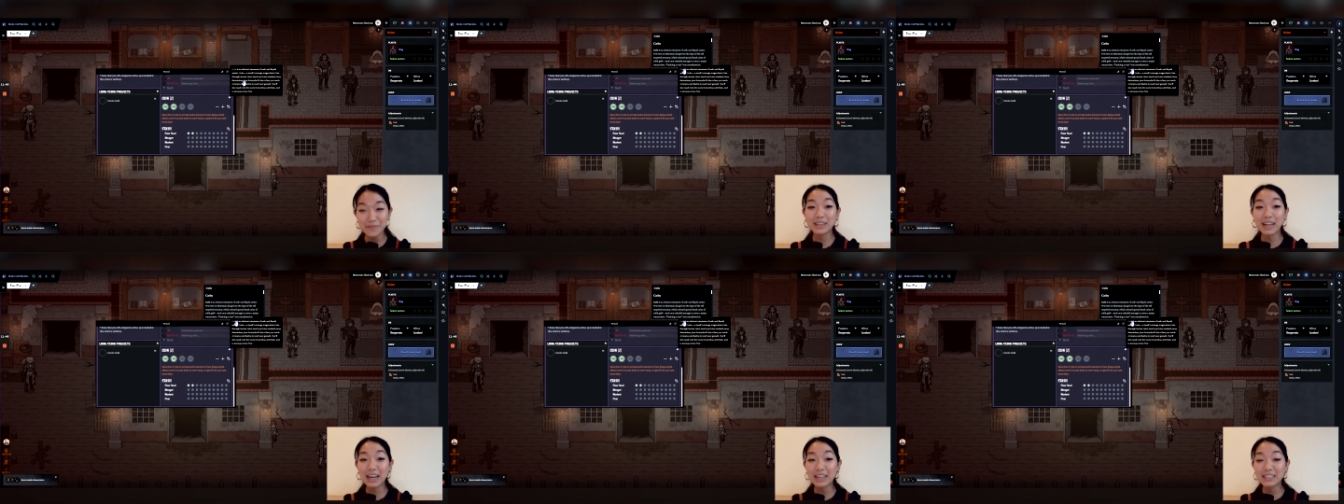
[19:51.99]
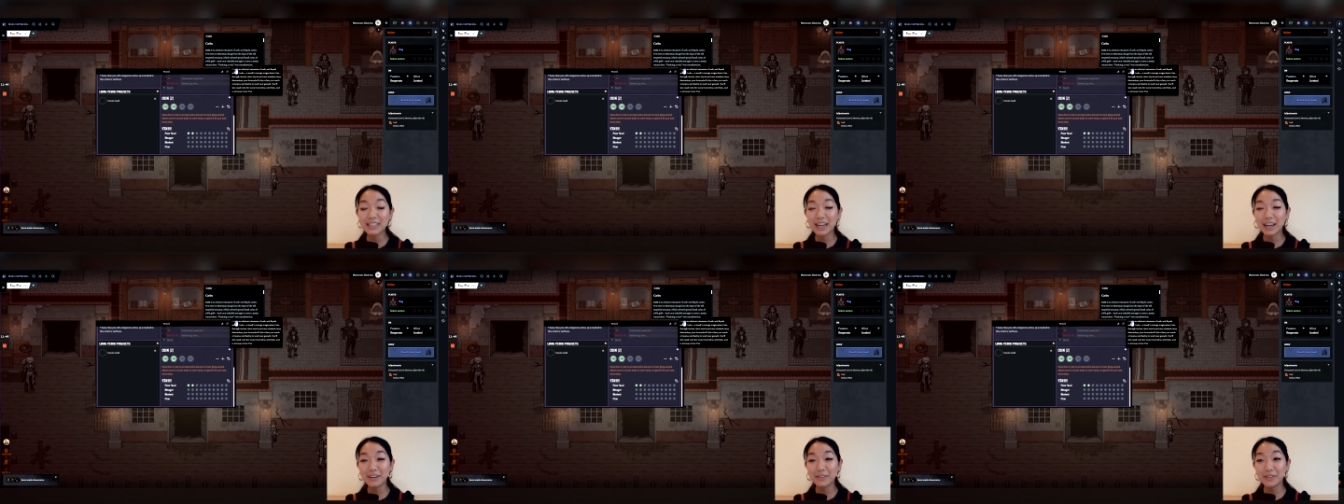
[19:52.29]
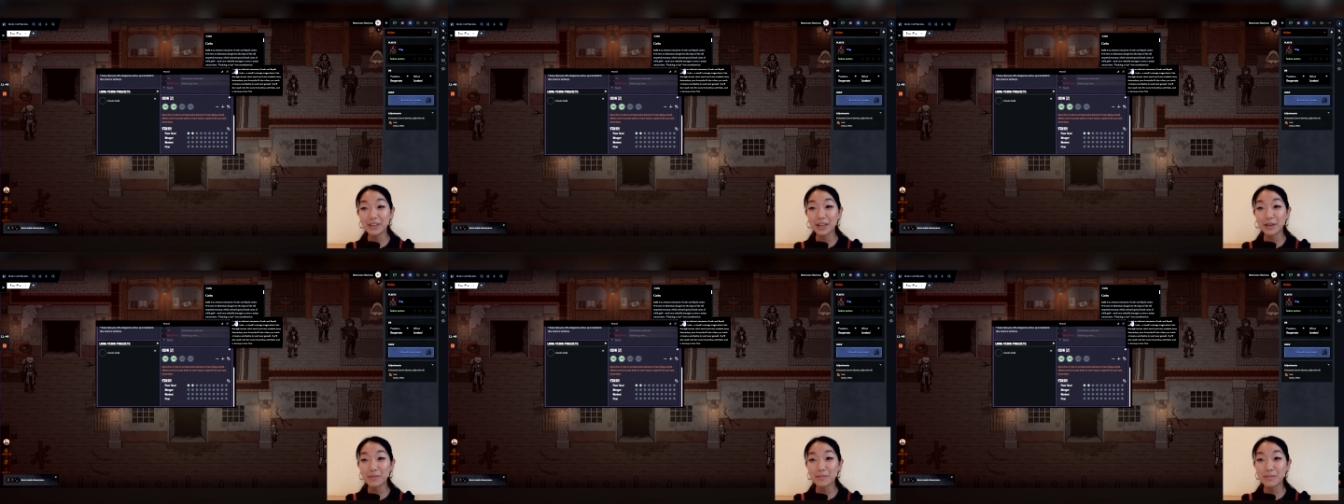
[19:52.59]
Last kind
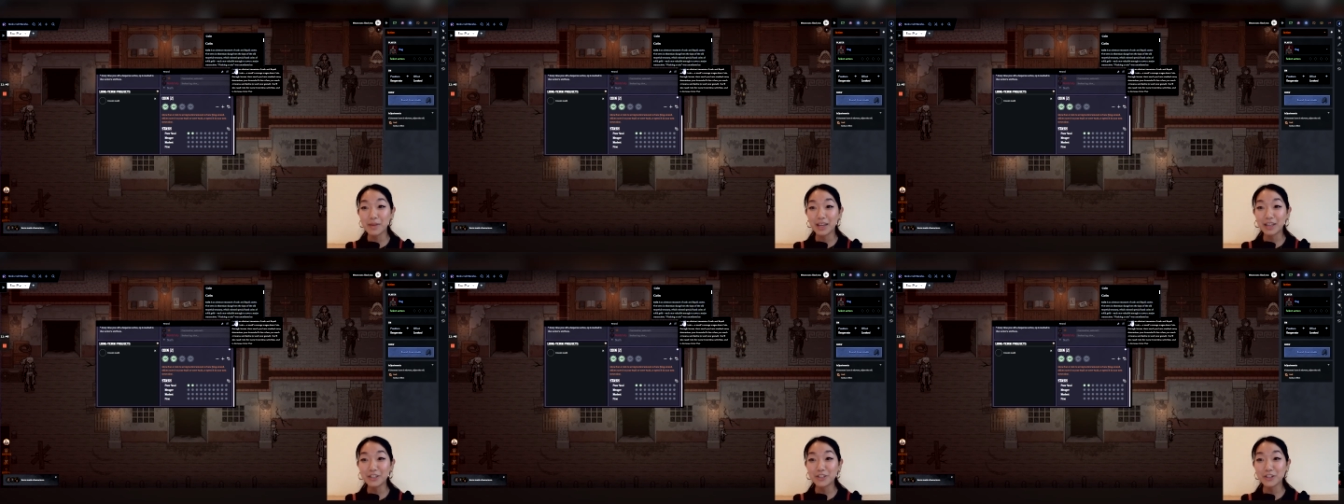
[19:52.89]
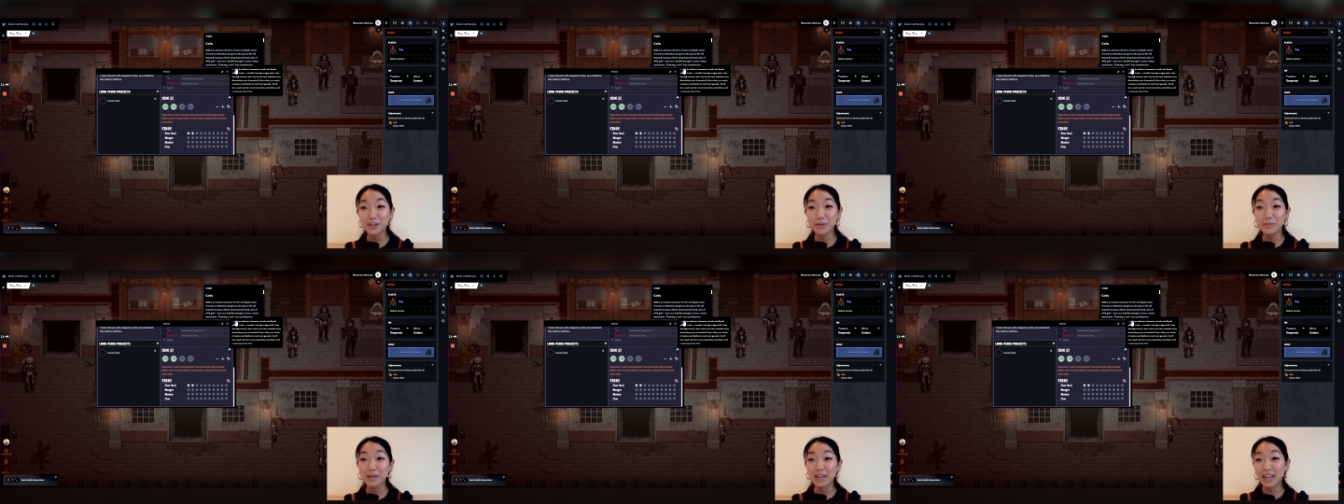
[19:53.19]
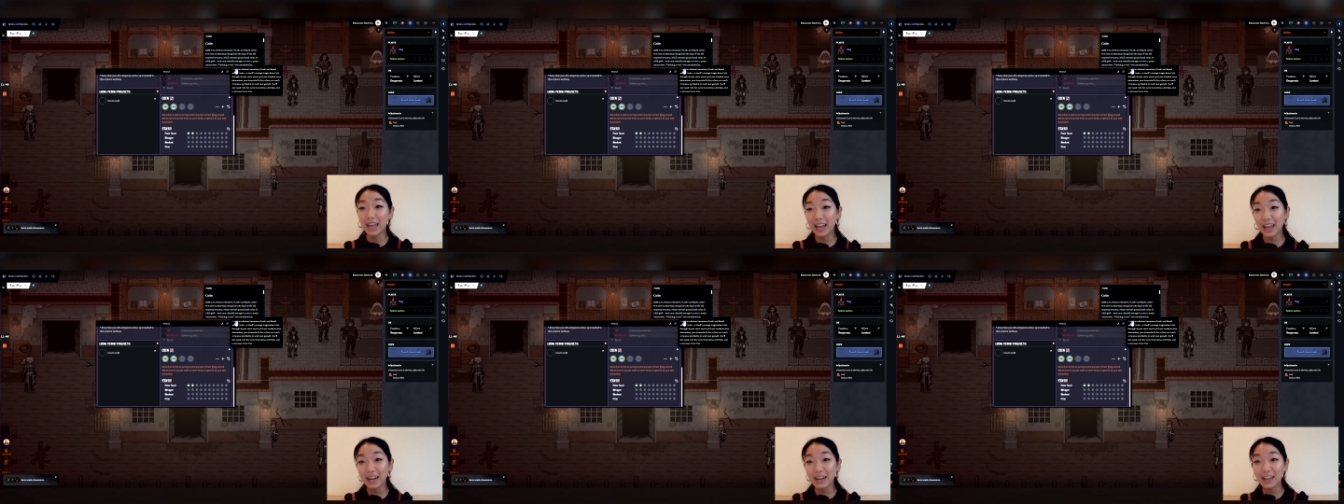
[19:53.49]
of like major
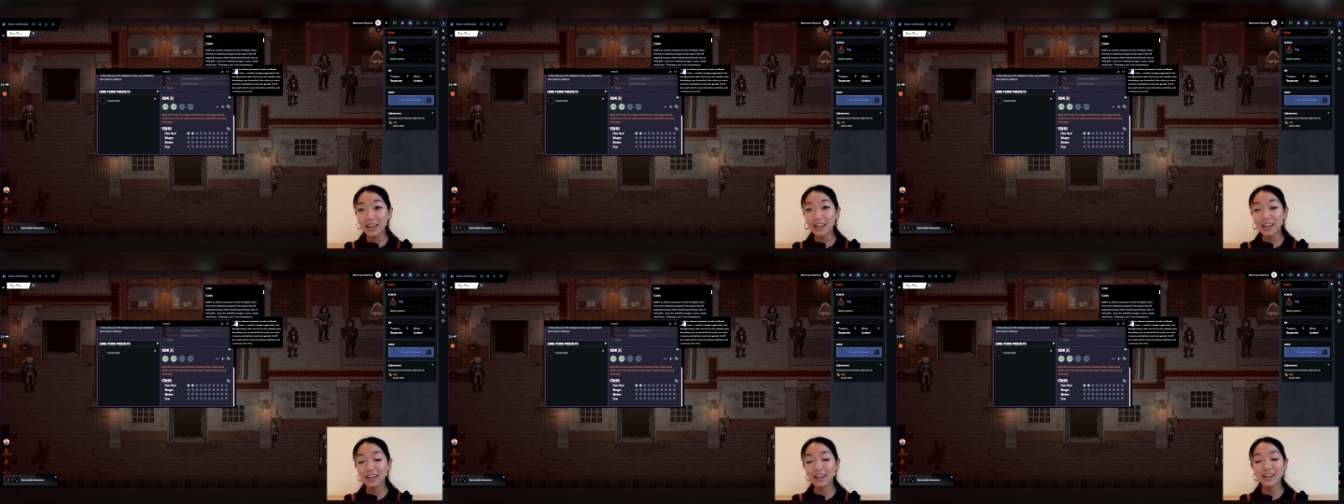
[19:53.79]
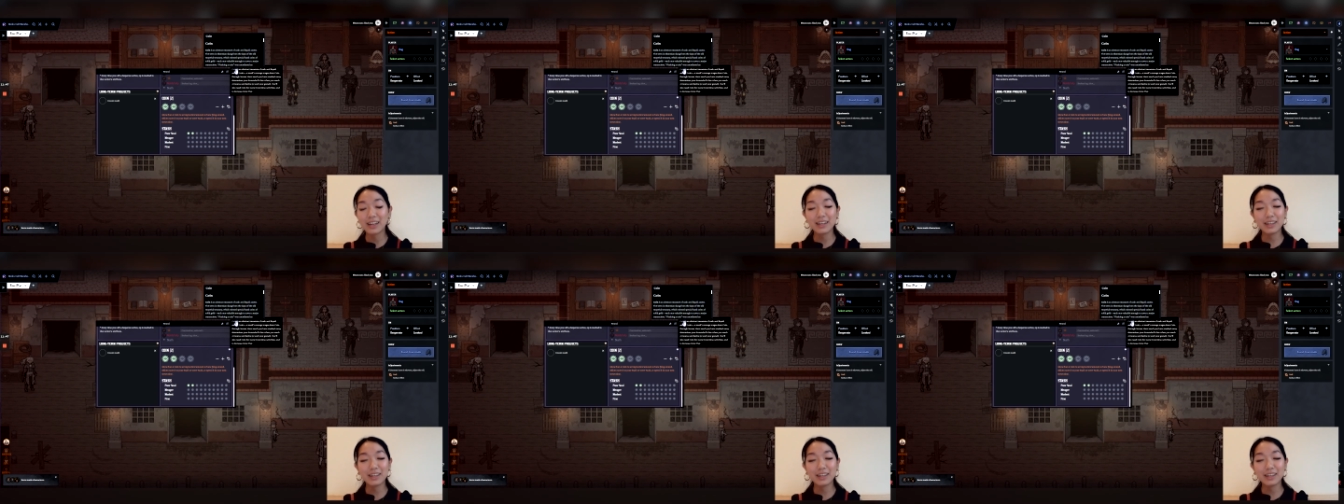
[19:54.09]
mechanic,